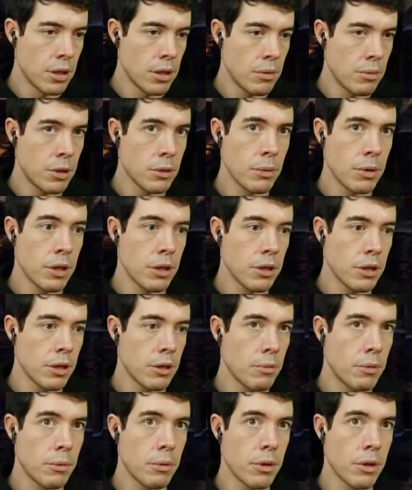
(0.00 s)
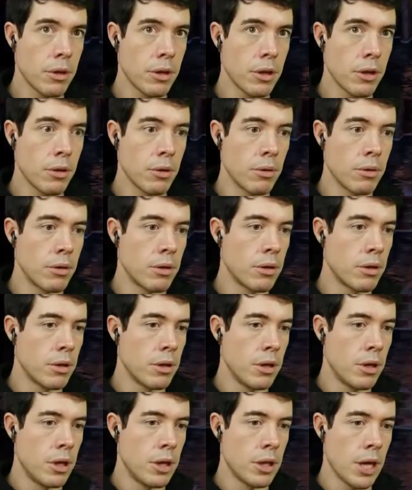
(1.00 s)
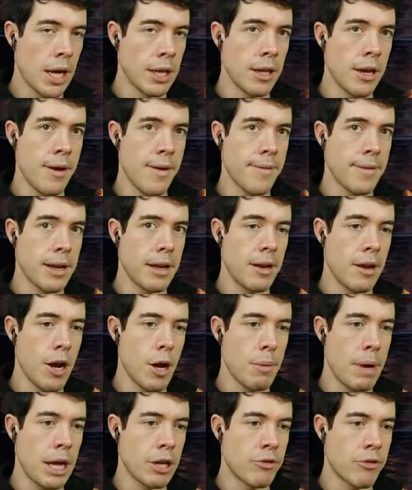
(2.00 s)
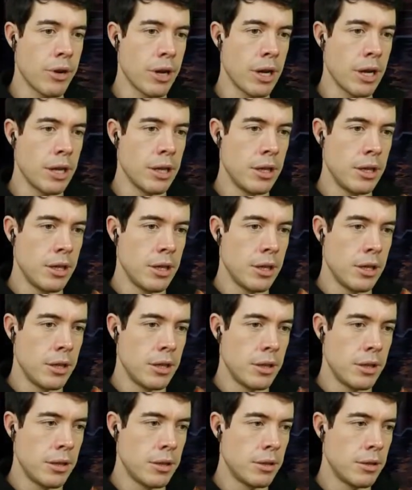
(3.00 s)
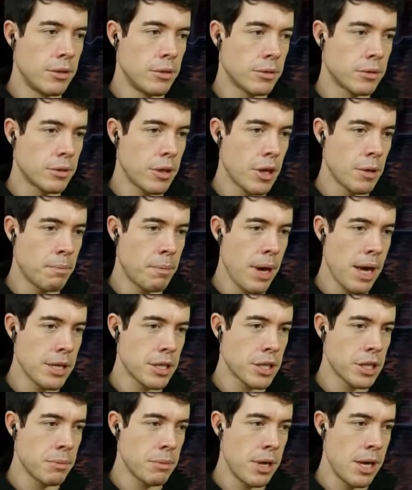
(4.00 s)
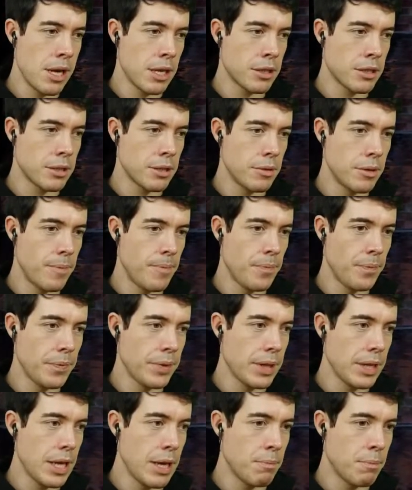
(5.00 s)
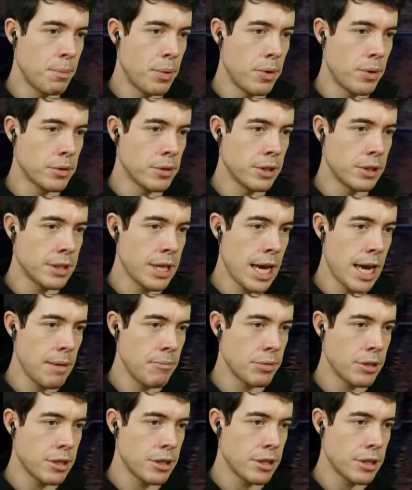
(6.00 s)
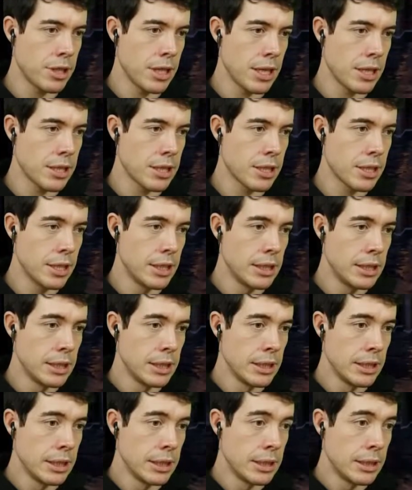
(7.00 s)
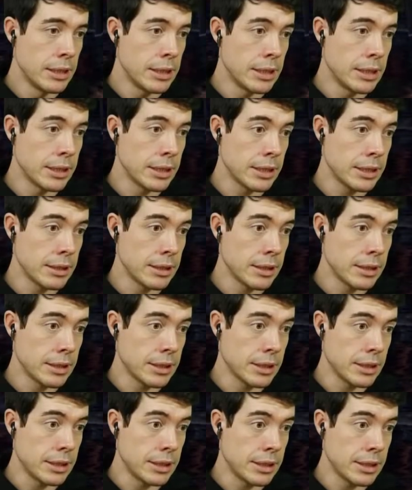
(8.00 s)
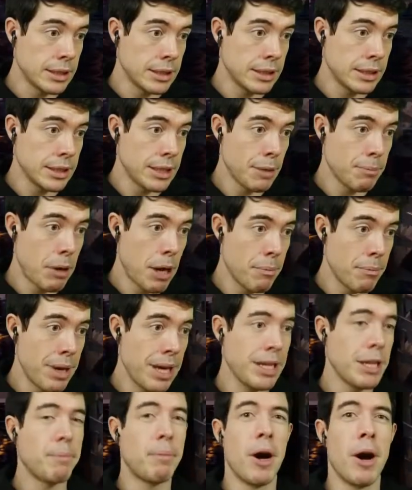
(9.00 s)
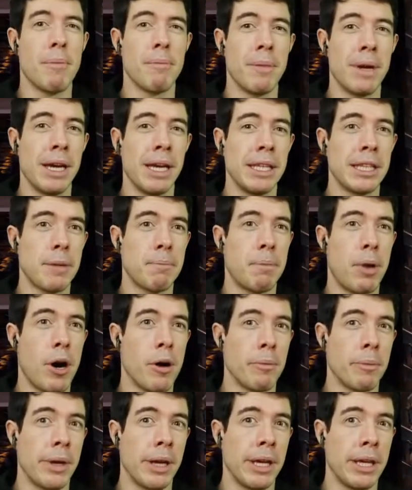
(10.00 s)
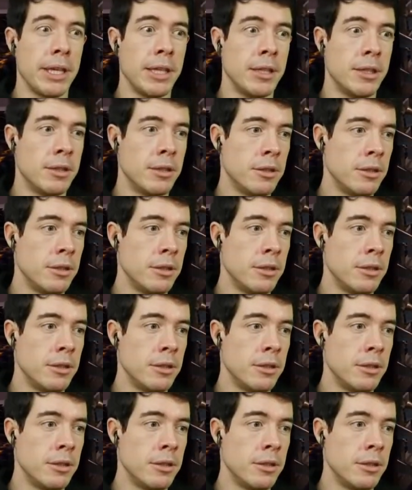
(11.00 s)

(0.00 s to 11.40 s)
What are we going to do? What are we going to do? I know I've got a low battery. Don't pester me at important times such as this. Oh, do, do, they're gonna pop me, they pop me, they pop me.